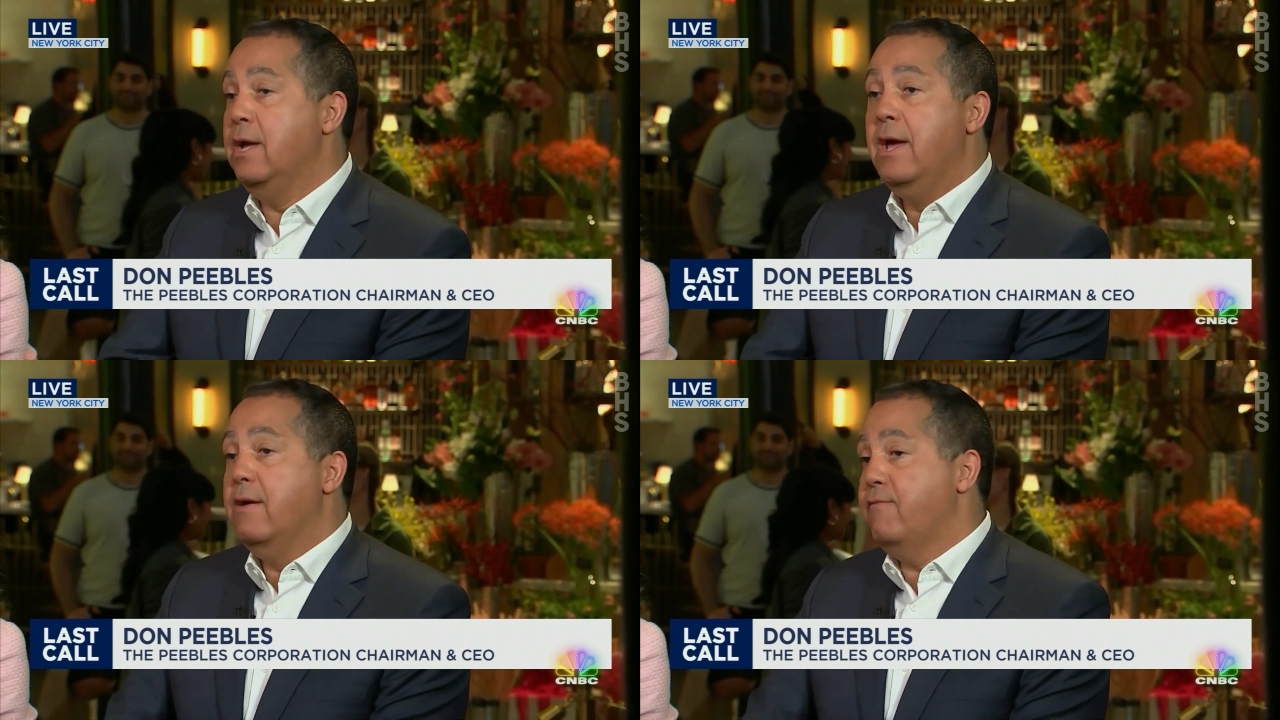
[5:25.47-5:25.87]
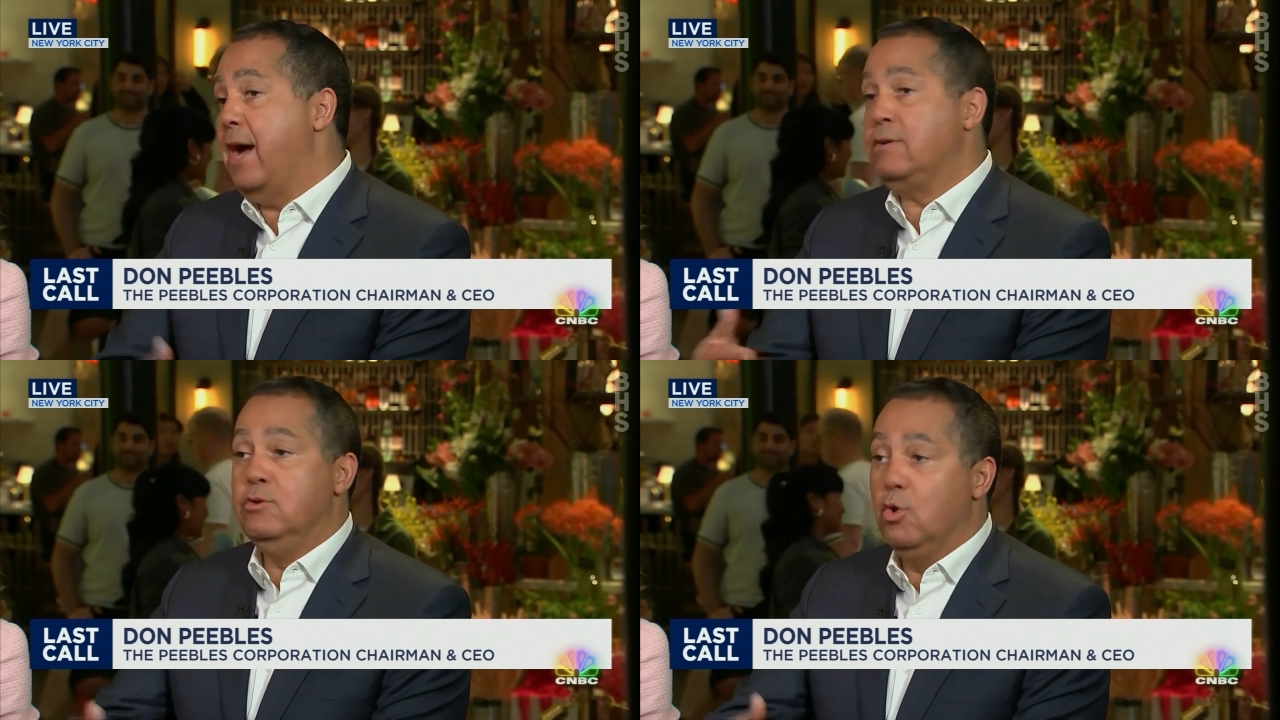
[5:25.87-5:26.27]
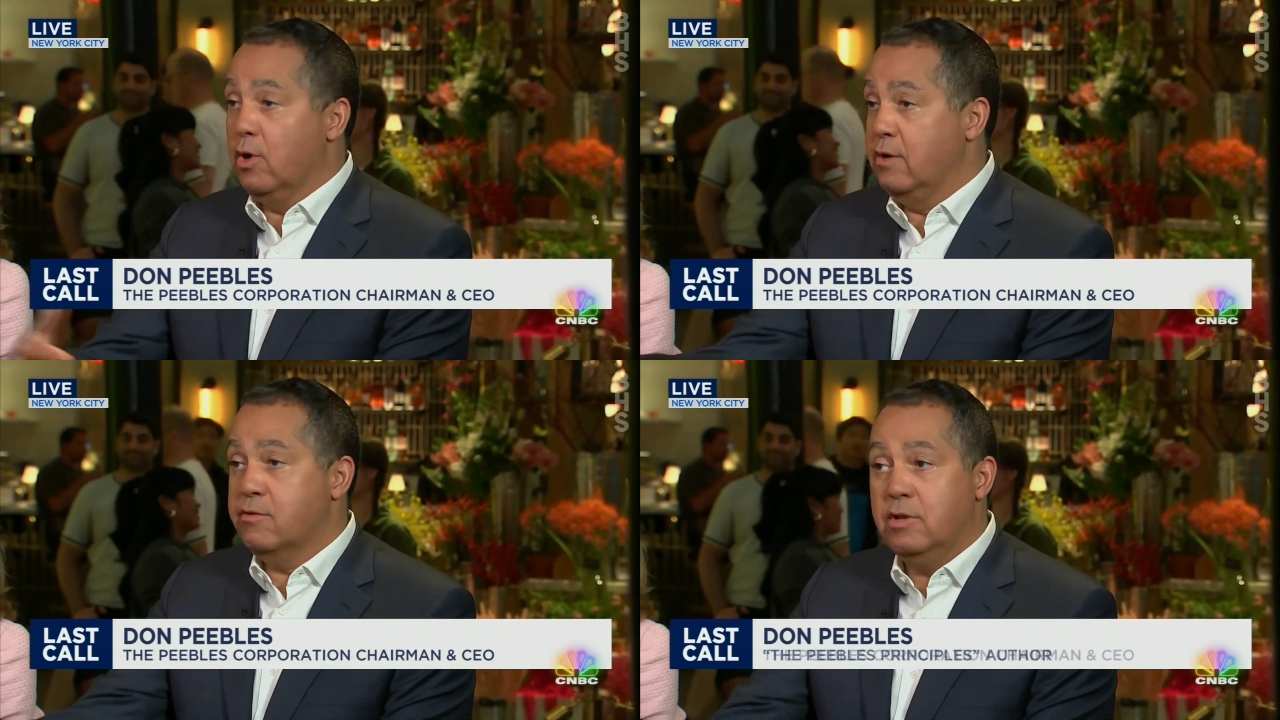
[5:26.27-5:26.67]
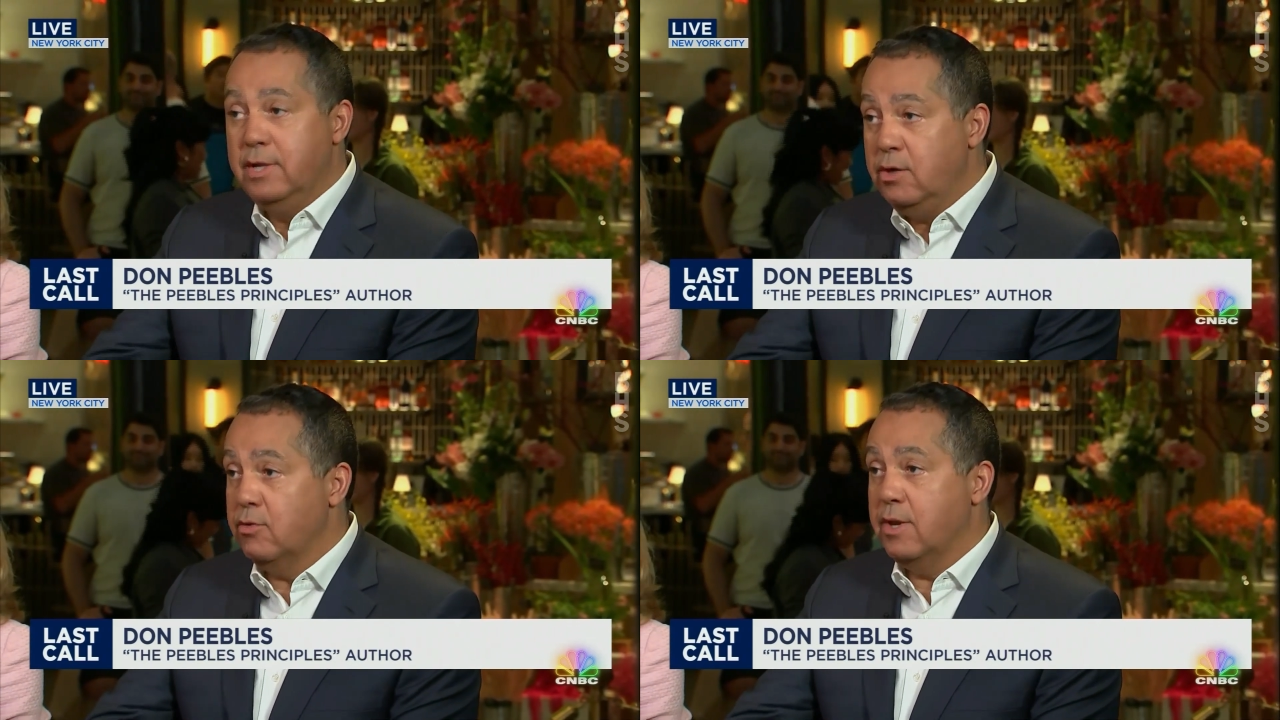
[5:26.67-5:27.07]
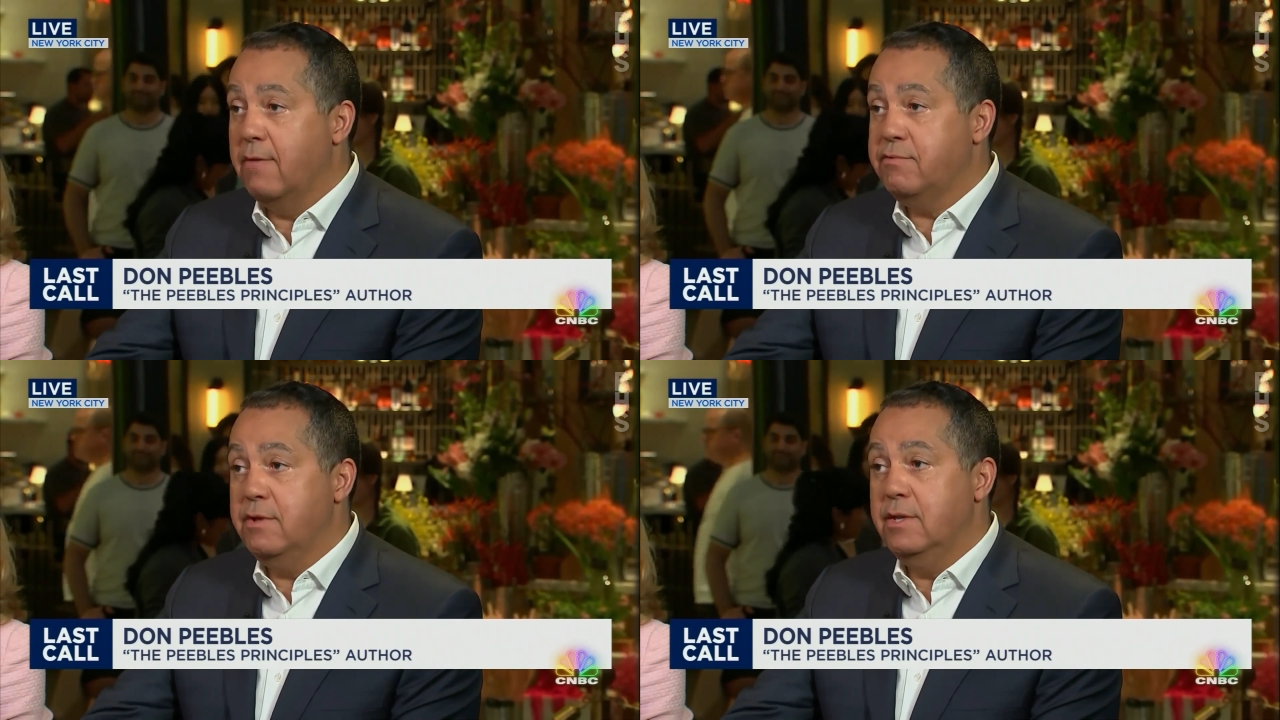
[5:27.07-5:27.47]
Speaker 1: In fact, New York is cleaner
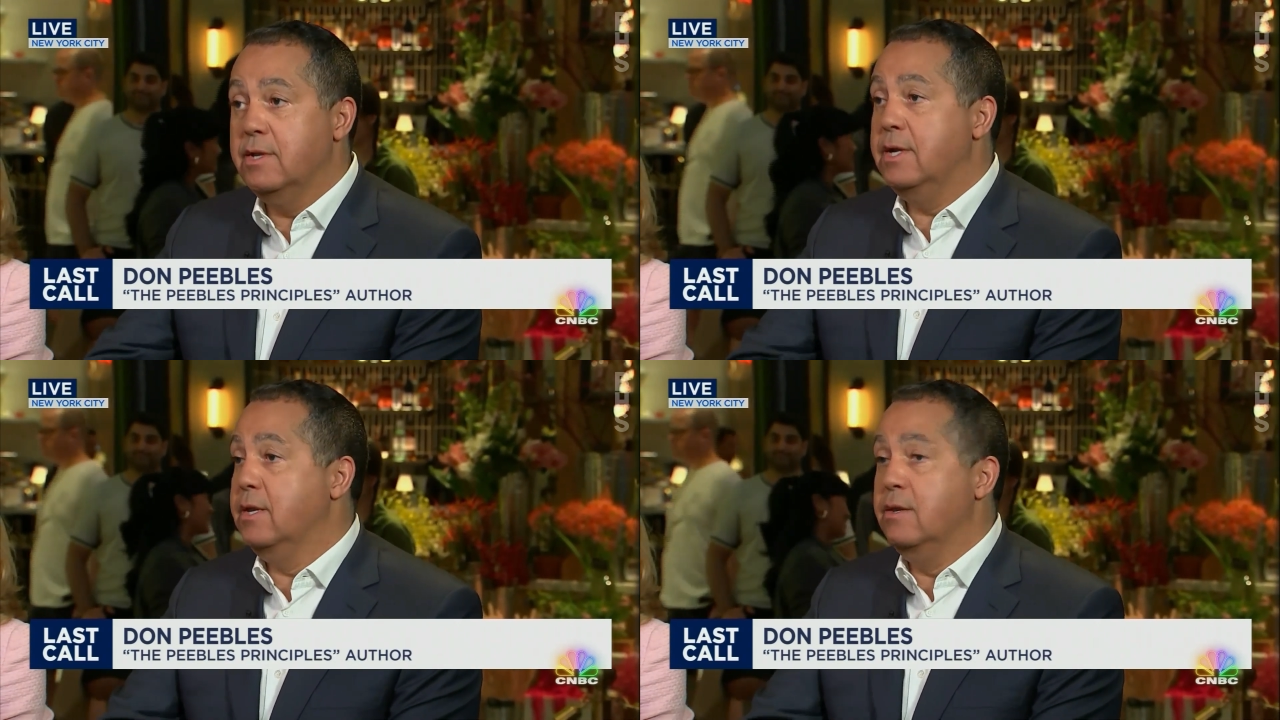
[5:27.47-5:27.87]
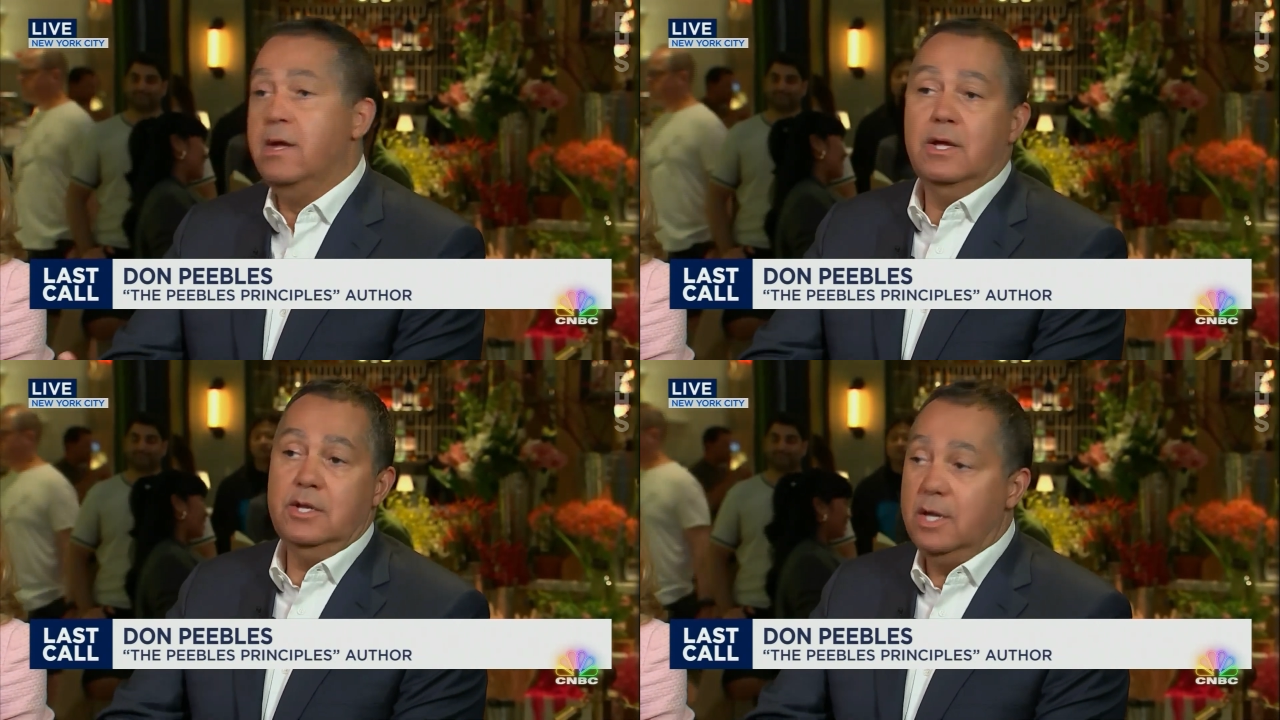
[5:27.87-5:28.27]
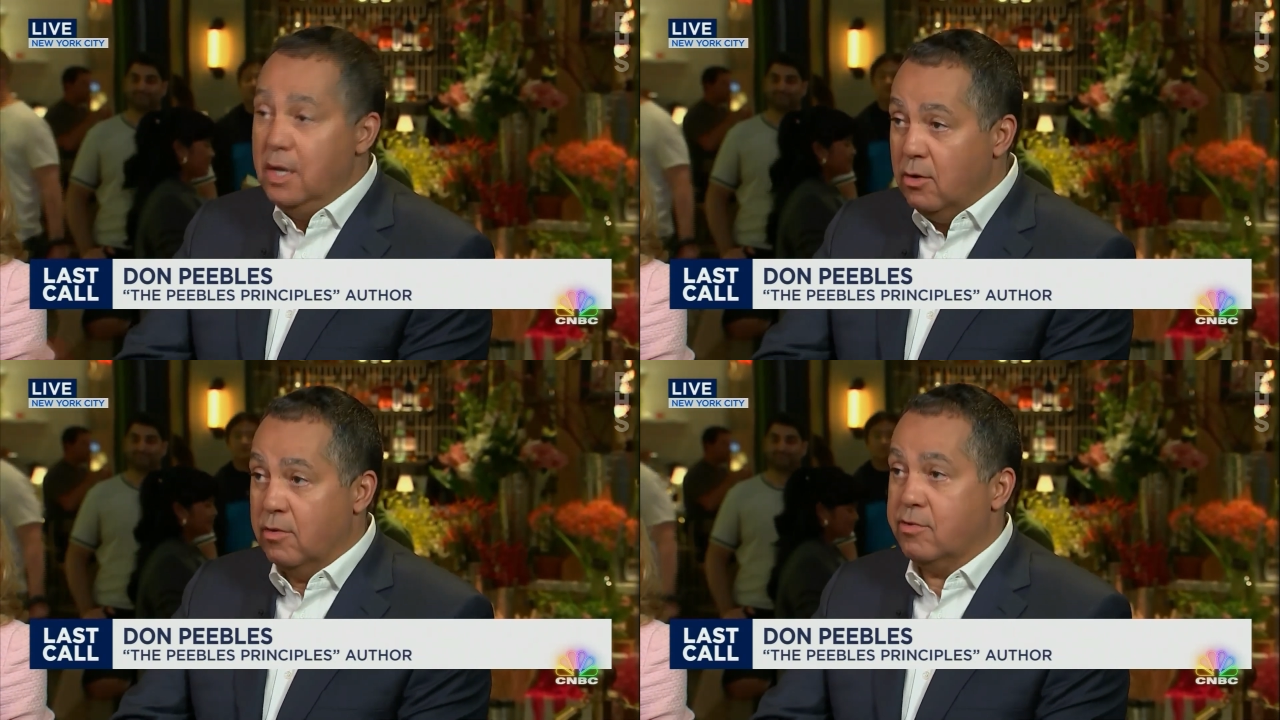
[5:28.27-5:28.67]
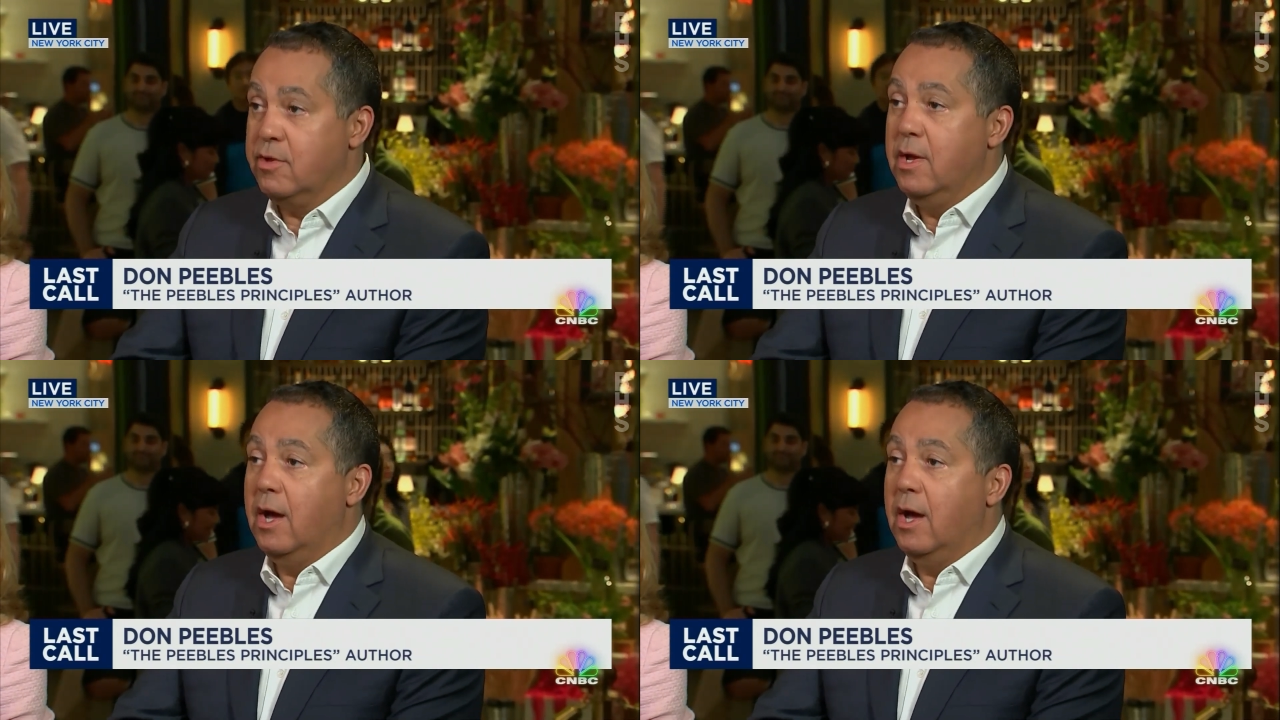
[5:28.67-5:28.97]
than I've seen it in years.